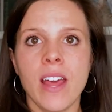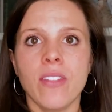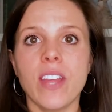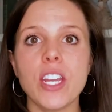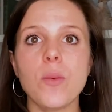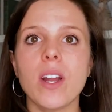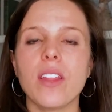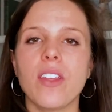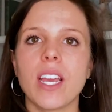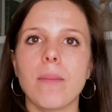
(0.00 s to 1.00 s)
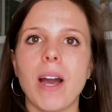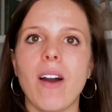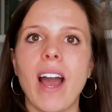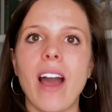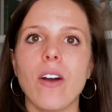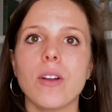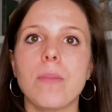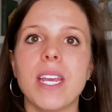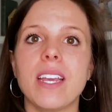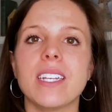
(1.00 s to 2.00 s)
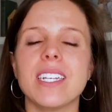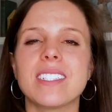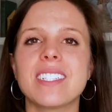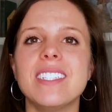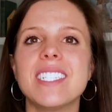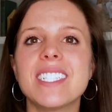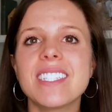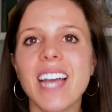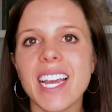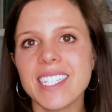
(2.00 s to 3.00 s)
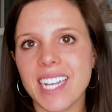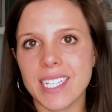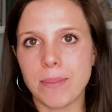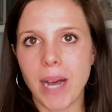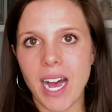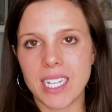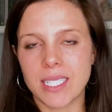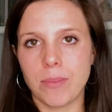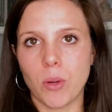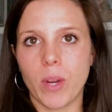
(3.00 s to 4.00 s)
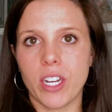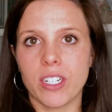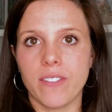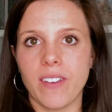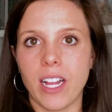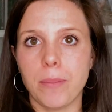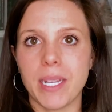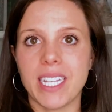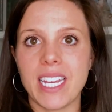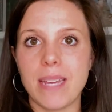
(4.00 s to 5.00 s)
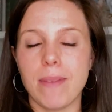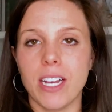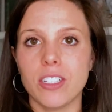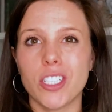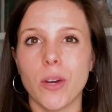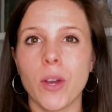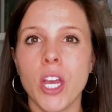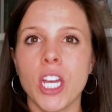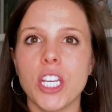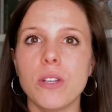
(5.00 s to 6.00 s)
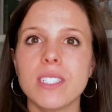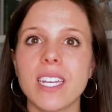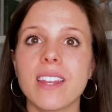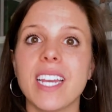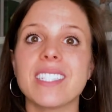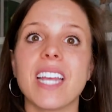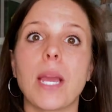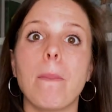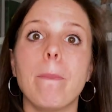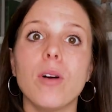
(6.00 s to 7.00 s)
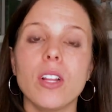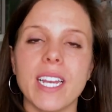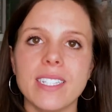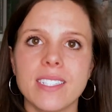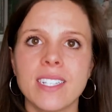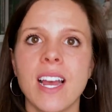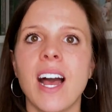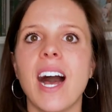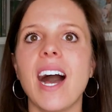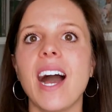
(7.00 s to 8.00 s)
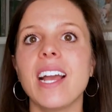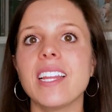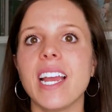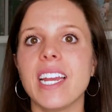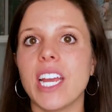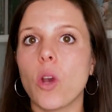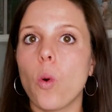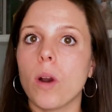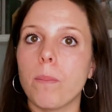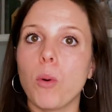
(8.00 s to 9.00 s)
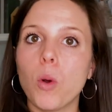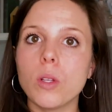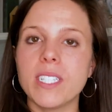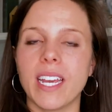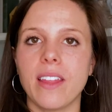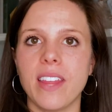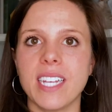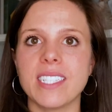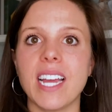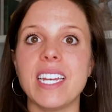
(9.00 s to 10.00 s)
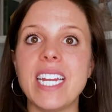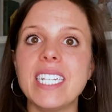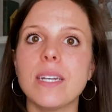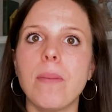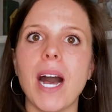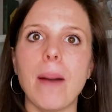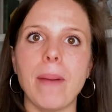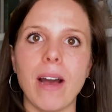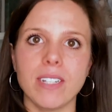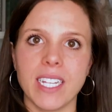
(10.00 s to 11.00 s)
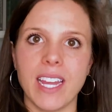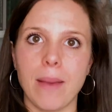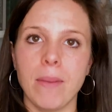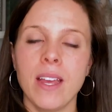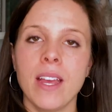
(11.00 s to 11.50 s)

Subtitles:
Then you want to think about how to be as concise as possible when you're developing the email. So using things like bullets, highlighting or bolding things that need to pop out to them,